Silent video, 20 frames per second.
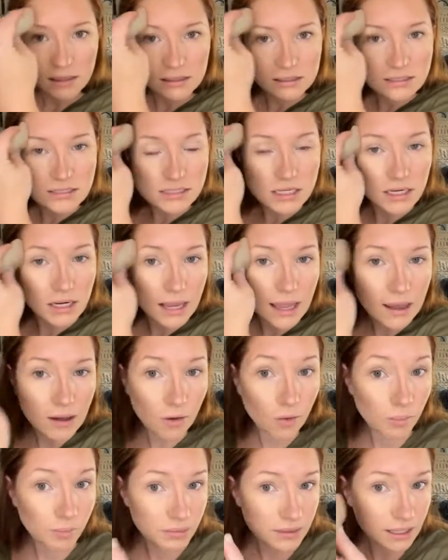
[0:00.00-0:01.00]
This is gonna
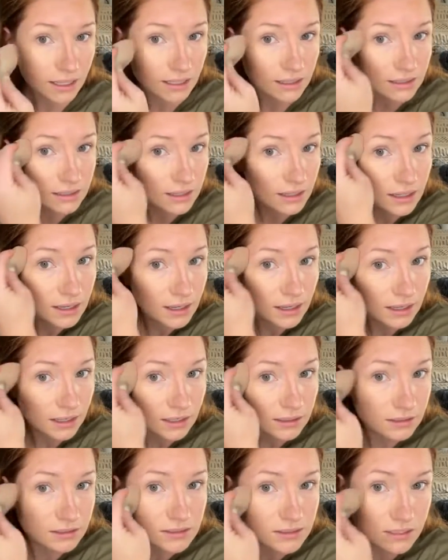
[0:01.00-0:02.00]
help blend,
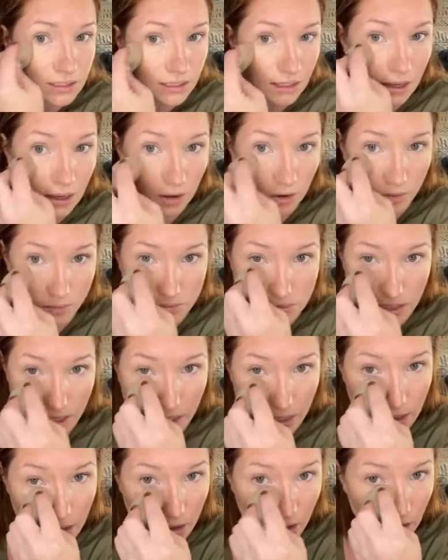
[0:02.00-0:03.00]
and it's gonna help
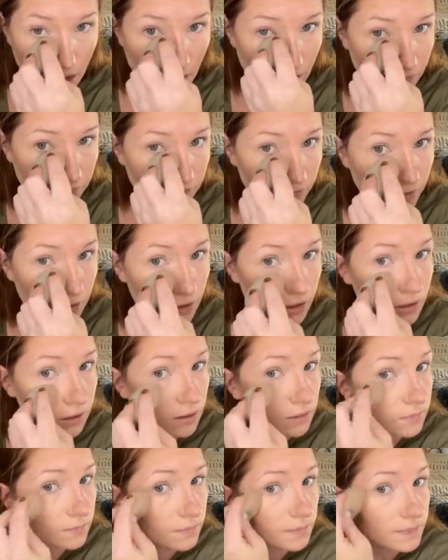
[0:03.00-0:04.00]
take off
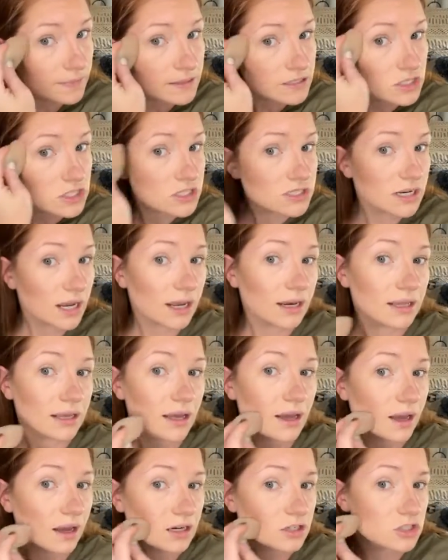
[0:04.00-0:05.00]
just
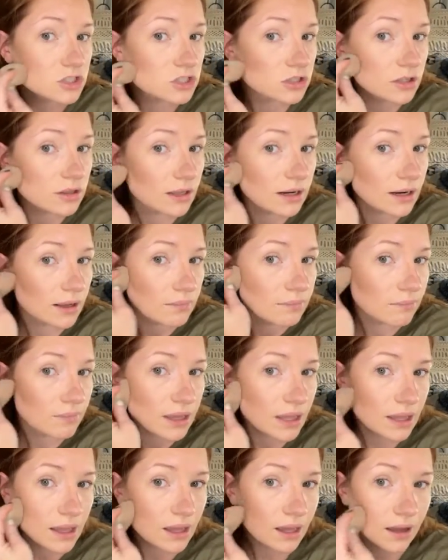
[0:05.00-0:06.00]
any extra that I
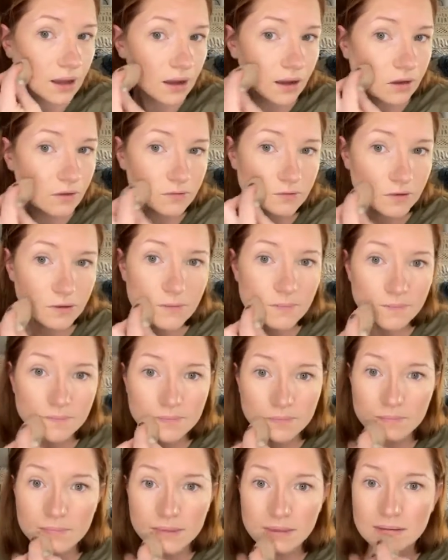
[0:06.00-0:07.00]
may have
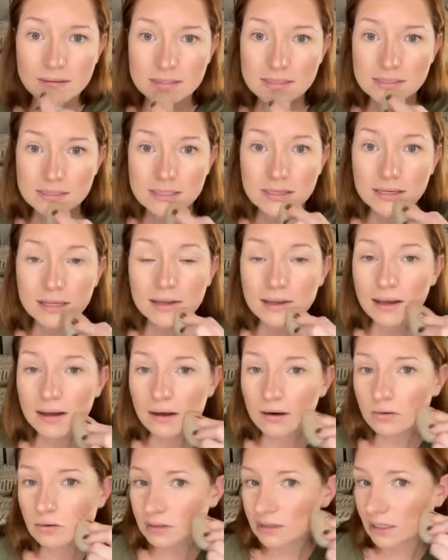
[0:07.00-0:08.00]
sitting
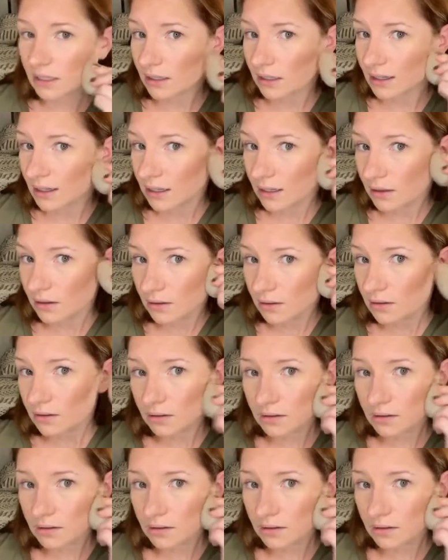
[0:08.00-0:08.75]
out there